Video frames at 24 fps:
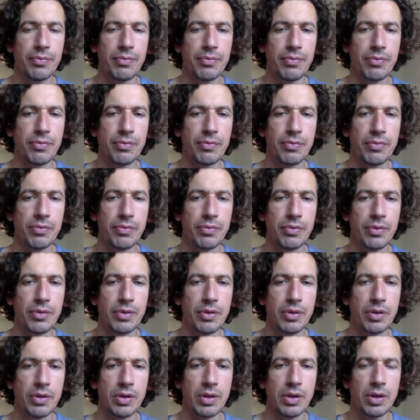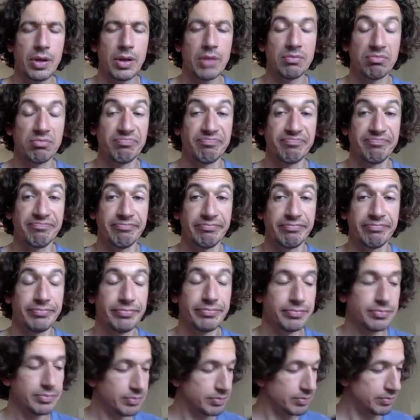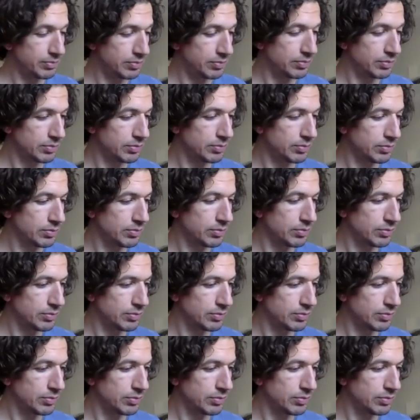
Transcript: This person isn't speaking.